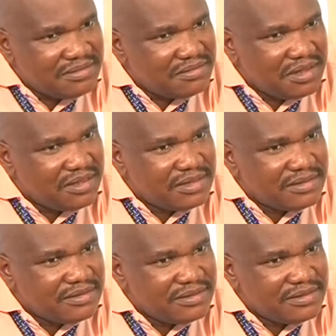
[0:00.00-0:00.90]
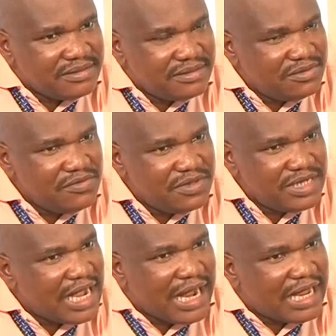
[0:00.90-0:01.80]
Nothing to do with
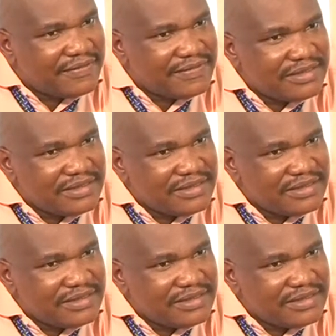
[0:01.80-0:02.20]
the archives.